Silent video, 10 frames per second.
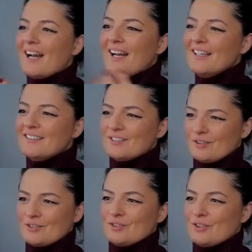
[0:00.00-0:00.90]
I
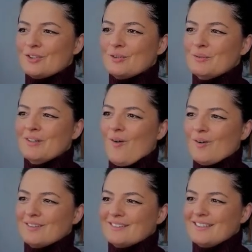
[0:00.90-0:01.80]
don't know
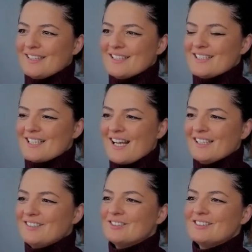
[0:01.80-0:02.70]
all this. I
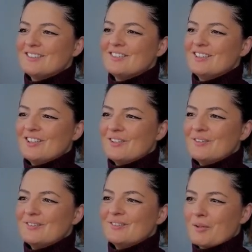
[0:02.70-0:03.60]
don't even
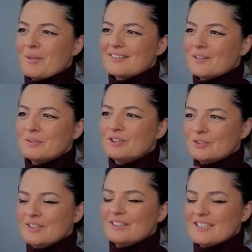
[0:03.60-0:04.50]
know what I would
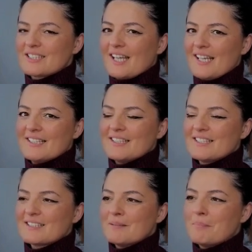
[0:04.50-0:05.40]
do in this
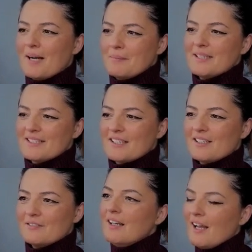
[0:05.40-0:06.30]
case by
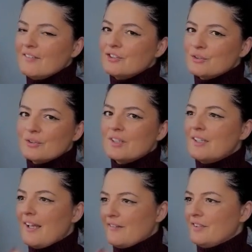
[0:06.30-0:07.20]
myself, having to Google
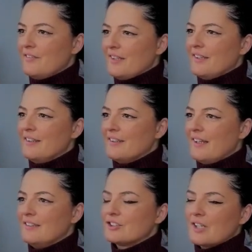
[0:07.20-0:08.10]
everything
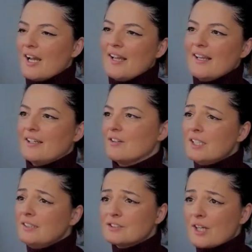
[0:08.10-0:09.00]
and try
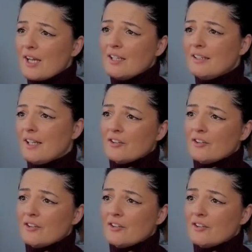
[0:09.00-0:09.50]
and trial and